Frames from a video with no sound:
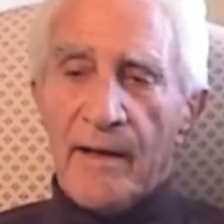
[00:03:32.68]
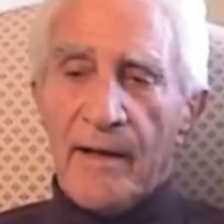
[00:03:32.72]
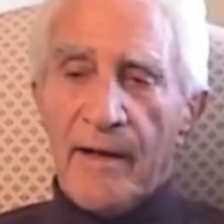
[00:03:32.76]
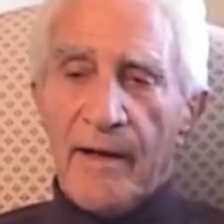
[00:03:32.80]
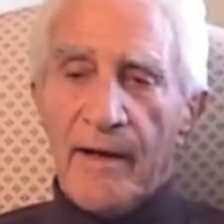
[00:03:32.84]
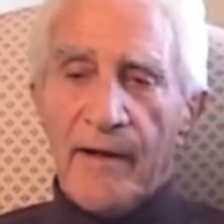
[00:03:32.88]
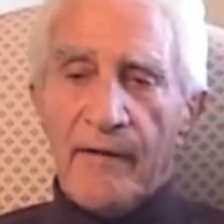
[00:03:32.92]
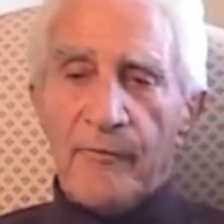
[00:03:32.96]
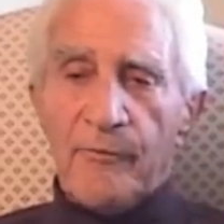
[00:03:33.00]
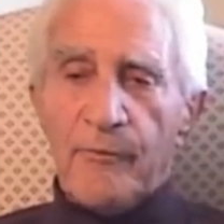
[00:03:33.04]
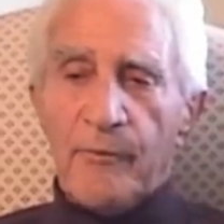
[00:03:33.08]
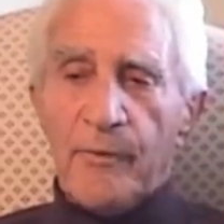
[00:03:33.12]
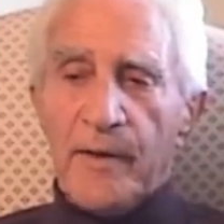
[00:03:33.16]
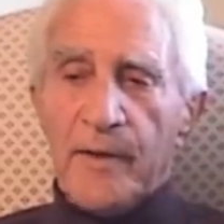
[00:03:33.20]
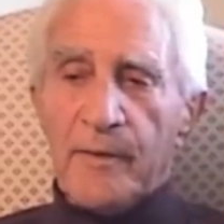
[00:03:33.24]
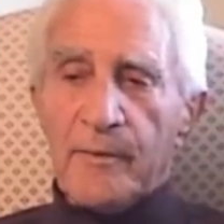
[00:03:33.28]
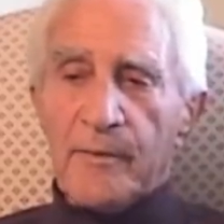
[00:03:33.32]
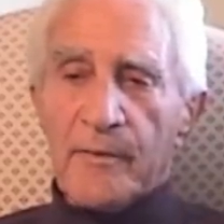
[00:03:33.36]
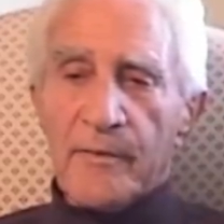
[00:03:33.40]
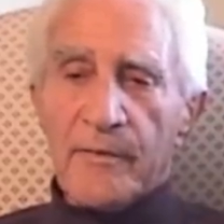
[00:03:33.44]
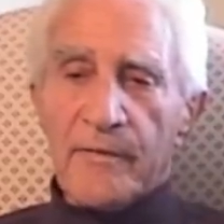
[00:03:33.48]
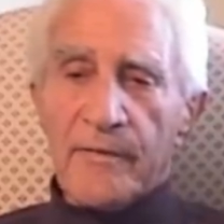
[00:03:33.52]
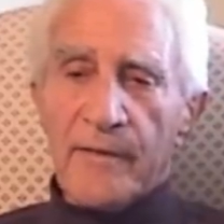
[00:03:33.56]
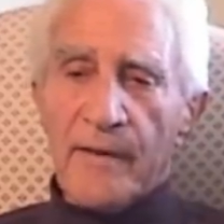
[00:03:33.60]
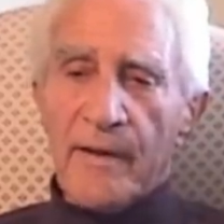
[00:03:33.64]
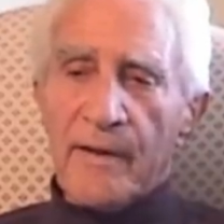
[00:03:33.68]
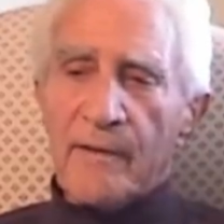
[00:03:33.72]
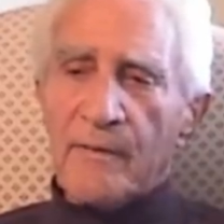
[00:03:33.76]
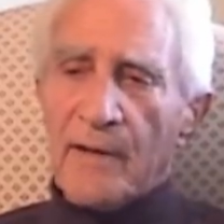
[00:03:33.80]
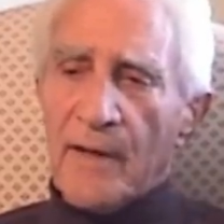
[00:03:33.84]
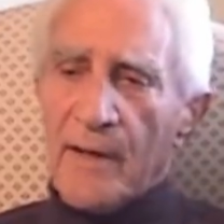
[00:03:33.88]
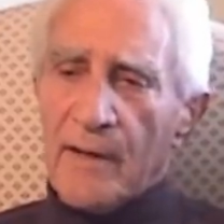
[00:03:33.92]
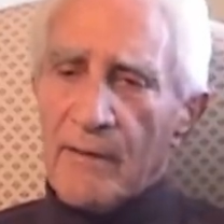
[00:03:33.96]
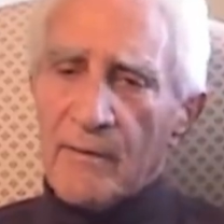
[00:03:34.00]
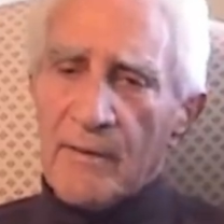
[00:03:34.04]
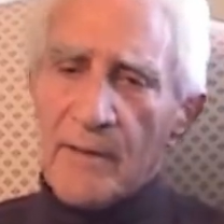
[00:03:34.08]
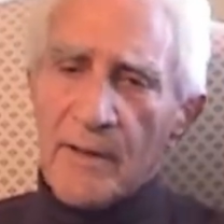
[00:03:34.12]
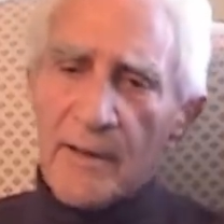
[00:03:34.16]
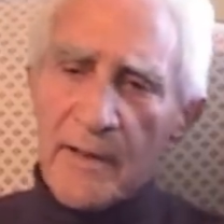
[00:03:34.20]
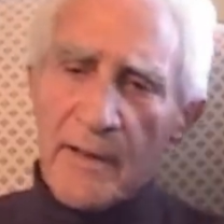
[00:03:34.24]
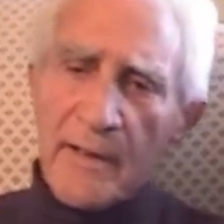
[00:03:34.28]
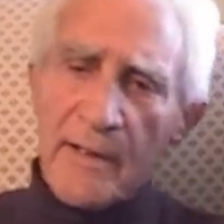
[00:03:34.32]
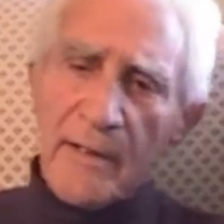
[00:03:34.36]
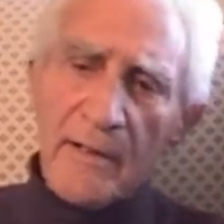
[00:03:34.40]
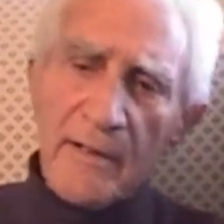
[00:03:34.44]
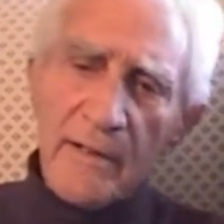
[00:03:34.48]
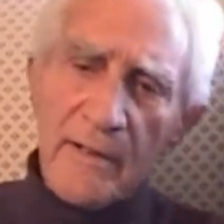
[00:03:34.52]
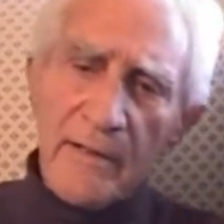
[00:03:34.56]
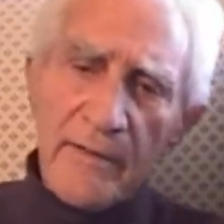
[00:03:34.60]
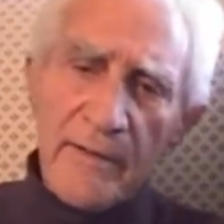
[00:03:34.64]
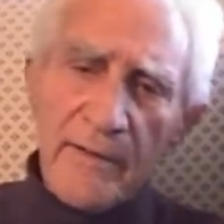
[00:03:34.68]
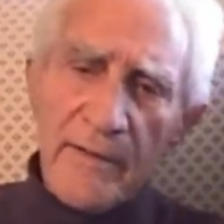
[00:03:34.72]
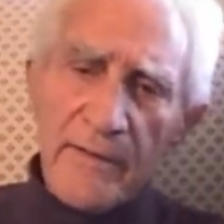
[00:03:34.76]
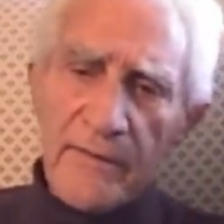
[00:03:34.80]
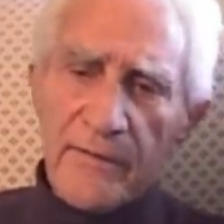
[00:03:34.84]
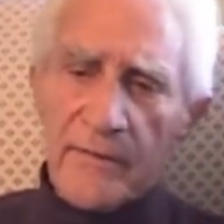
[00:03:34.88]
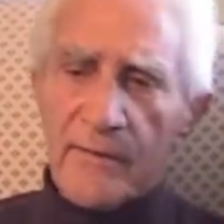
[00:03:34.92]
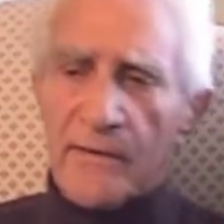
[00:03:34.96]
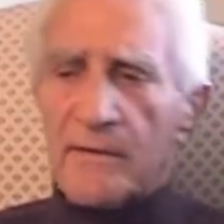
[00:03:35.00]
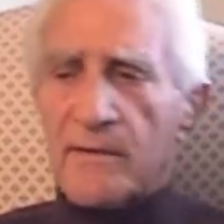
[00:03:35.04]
have people say, well, I want to hear this